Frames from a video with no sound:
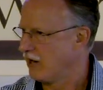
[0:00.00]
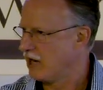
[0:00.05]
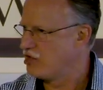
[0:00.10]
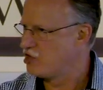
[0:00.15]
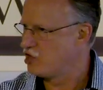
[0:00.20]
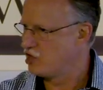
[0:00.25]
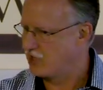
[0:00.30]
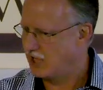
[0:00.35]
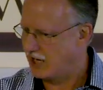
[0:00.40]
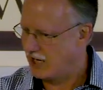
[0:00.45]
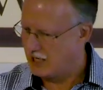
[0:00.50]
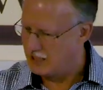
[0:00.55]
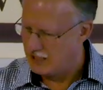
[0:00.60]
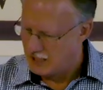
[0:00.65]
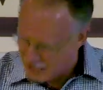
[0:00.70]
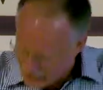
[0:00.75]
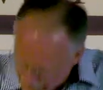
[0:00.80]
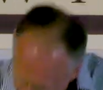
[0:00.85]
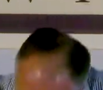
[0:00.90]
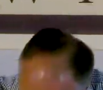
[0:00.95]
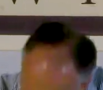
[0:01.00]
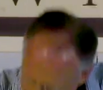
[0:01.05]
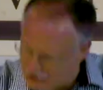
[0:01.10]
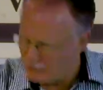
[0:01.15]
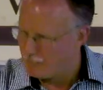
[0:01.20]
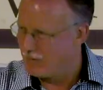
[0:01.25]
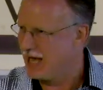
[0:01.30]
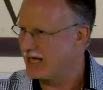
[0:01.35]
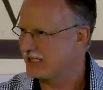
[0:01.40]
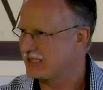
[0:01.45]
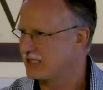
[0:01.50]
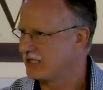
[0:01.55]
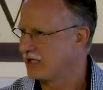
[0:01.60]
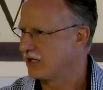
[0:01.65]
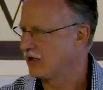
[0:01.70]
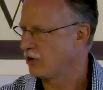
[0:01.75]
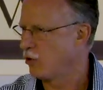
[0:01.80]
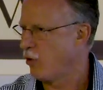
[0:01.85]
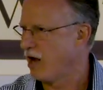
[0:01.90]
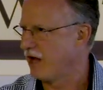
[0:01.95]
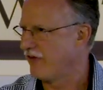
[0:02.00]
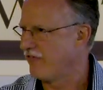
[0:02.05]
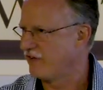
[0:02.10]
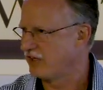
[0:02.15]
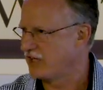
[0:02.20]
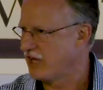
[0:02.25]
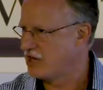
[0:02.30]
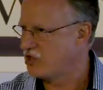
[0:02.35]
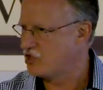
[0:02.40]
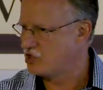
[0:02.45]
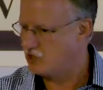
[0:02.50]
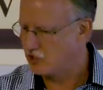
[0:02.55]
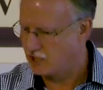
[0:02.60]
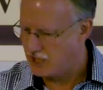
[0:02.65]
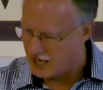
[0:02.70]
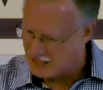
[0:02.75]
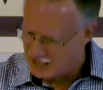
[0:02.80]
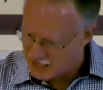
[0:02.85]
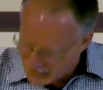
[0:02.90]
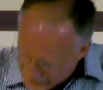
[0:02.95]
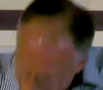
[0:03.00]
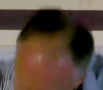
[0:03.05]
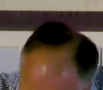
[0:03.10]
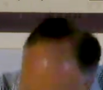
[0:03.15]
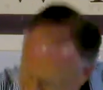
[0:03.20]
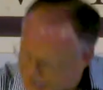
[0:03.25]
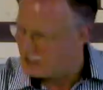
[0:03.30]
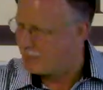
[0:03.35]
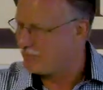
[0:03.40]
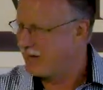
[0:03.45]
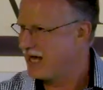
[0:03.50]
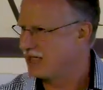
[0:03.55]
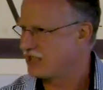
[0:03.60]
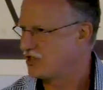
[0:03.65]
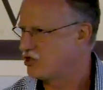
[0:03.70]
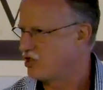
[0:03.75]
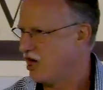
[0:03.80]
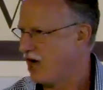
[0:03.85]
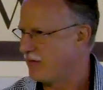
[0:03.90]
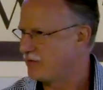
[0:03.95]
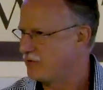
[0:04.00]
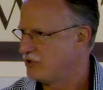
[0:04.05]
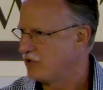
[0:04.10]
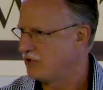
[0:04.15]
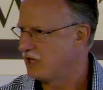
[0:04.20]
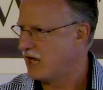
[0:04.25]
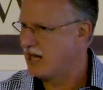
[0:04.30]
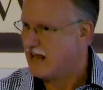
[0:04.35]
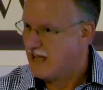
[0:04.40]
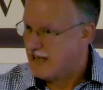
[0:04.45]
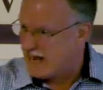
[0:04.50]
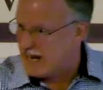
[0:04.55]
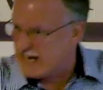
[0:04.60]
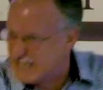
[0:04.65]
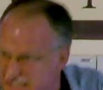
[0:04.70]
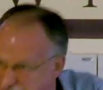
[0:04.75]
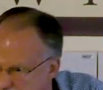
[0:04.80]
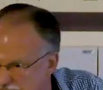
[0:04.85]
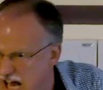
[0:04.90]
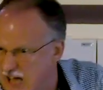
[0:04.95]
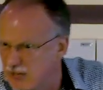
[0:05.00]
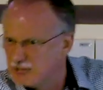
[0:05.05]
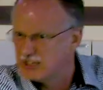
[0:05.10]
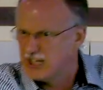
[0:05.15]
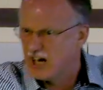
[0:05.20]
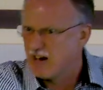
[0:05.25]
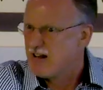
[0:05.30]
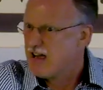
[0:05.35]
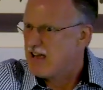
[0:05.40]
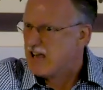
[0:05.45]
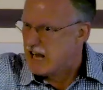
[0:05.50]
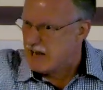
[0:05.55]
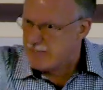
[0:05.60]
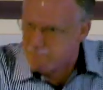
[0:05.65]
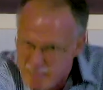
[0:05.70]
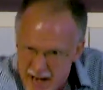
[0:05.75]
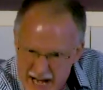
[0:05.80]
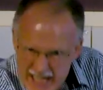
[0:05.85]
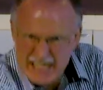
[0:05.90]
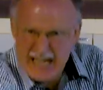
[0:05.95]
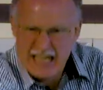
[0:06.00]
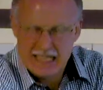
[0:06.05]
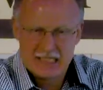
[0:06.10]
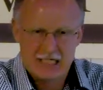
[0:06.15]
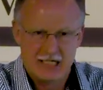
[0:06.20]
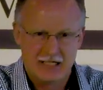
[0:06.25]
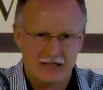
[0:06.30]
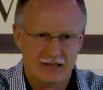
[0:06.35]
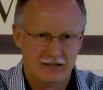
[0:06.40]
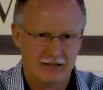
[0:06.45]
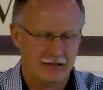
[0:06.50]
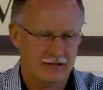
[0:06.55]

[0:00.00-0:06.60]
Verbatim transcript: grades you can, get the best qualification you can, get the best job you can, and get out there and make it.